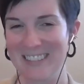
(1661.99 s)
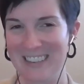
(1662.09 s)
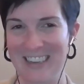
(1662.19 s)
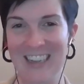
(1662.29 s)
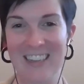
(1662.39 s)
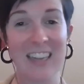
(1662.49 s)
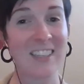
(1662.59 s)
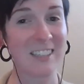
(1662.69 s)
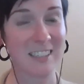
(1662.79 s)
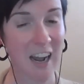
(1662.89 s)
It
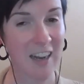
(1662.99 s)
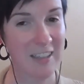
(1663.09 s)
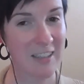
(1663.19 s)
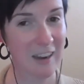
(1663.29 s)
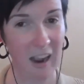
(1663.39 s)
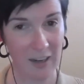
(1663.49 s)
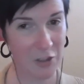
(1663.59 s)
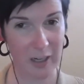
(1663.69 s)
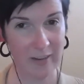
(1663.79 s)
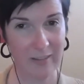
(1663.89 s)
is not hot
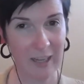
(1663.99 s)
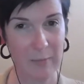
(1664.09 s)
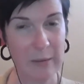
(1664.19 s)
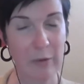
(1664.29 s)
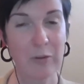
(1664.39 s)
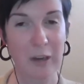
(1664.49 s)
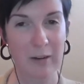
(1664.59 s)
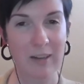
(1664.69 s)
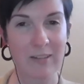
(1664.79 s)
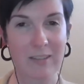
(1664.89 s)
chicken like people know
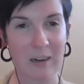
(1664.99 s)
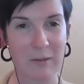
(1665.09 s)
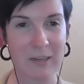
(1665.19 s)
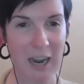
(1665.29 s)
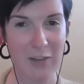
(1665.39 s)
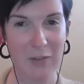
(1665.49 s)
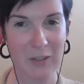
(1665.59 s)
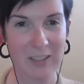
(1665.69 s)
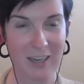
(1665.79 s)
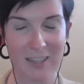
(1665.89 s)
it. It's not what Nashville
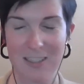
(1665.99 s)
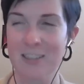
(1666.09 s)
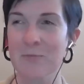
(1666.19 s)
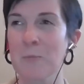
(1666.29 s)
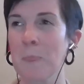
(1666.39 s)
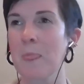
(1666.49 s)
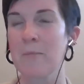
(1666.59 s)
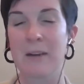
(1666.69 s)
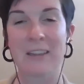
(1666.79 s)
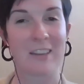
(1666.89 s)
does,
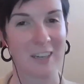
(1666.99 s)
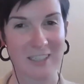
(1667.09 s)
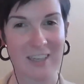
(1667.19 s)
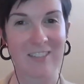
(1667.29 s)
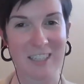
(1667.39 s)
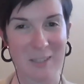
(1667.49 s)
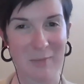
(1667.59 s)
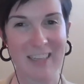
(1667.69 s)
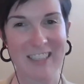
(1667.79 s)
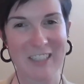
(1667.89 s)
but there is definitely a
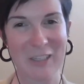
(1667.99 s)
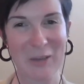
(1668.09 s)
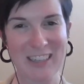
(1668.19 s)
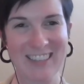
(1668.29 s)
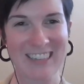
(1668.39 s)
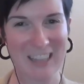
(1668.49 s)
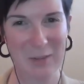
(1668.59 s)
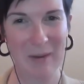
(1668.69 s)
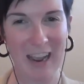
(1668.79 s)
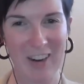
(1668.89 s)
spice to it in the
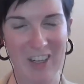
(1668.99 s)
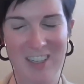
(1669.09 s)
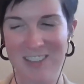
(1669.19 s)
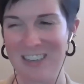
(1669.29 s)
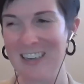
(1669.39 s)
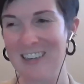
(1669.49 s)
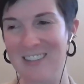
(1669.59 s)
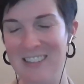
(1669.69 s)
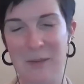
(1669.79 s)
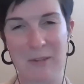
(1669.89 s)
batter, and it
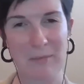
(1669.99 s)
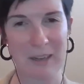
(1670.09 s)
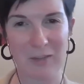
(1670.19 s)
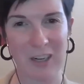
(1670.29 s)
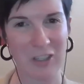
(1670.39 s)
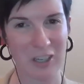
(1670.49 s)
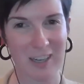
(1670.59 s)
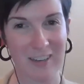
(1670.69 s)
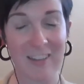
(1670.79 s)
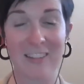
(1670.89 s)
is some of the best fried
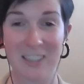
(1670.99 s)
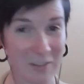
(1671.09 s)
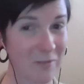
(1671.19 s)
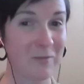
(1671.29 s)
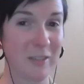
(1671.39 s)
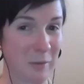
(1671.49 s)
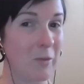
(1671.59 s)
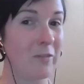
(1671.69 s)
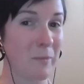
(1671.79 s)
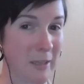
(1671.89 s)
chicken. And this is someone
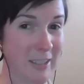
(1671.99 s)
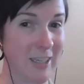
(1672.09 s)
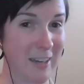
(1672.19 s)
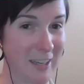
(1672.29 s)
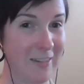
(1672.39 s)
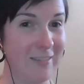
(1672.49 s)
from Kentucky.